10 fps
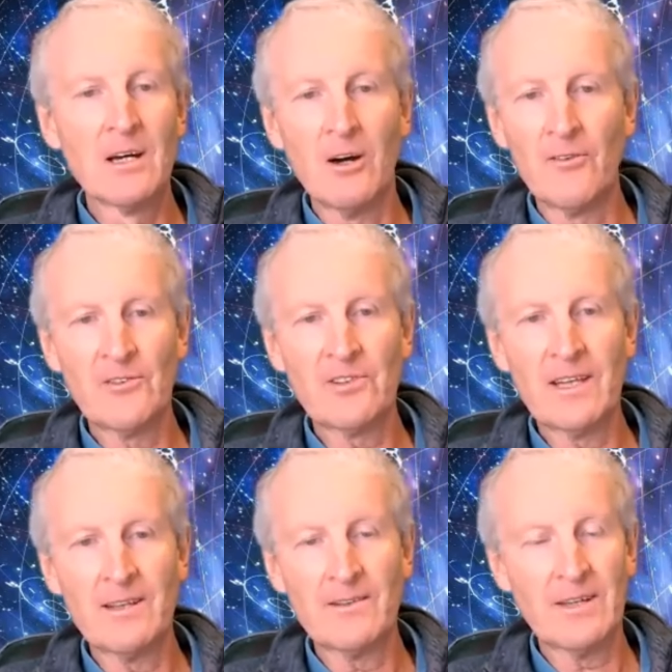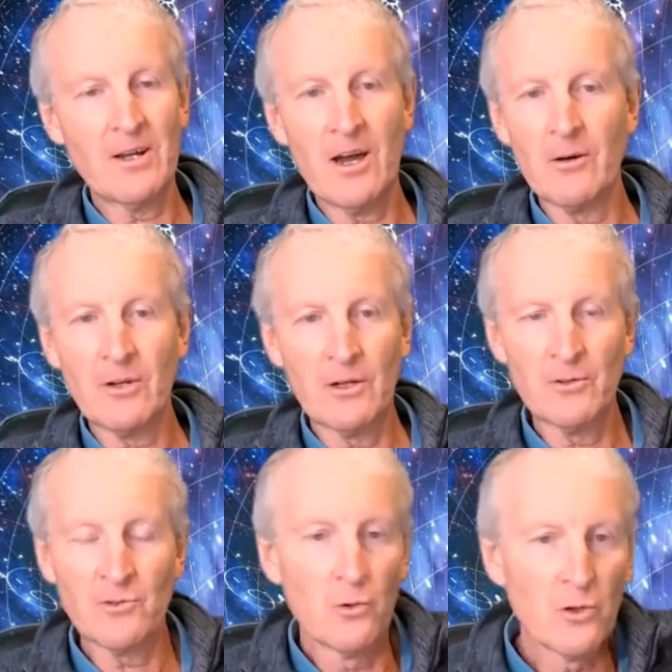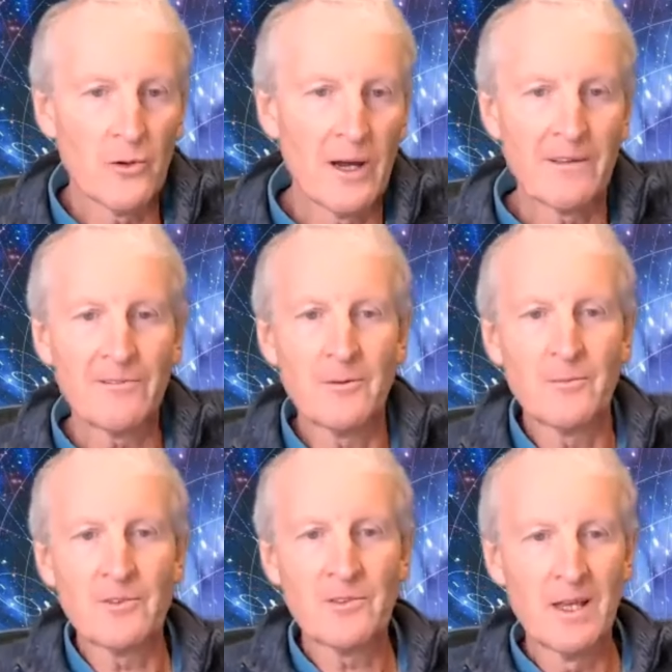Obviously, the Nile goes all the way from